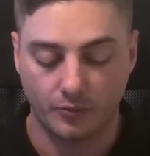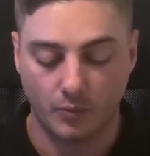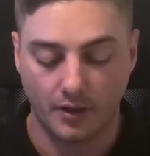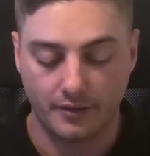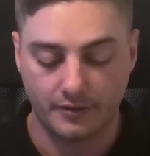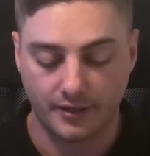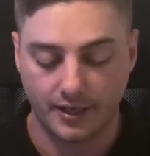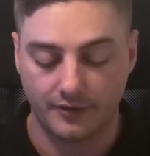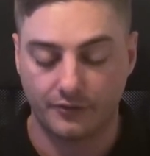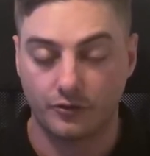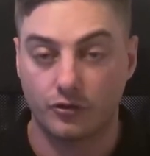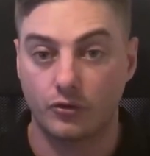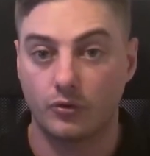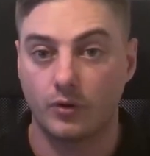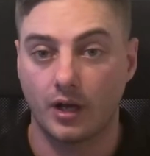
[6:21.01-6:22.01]

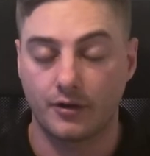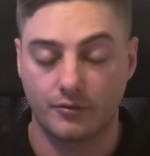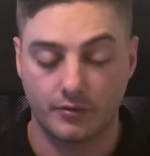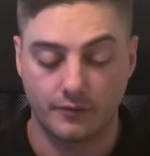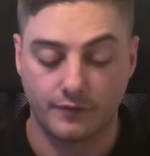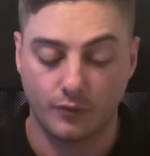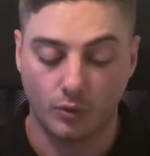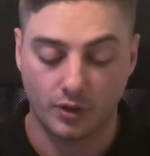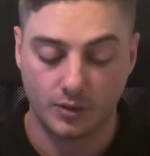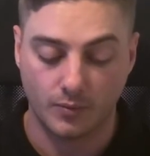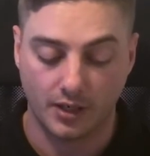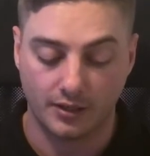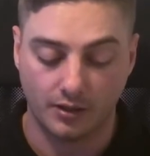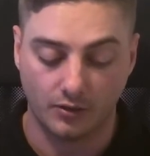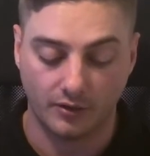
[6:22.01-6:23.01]

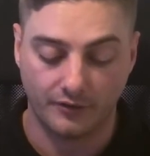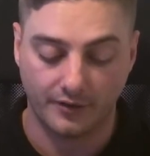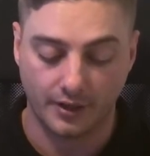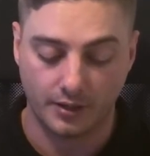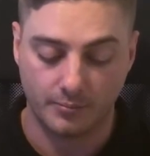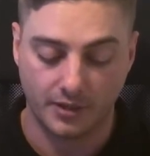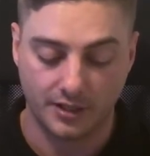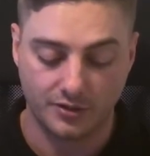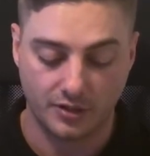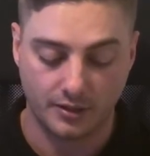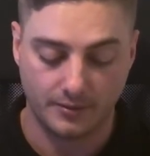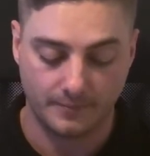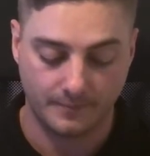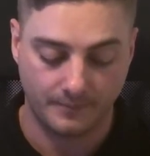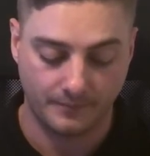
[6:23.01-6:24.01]
$1,241 under
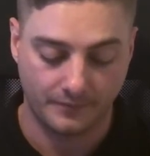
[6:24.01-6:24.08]
budget.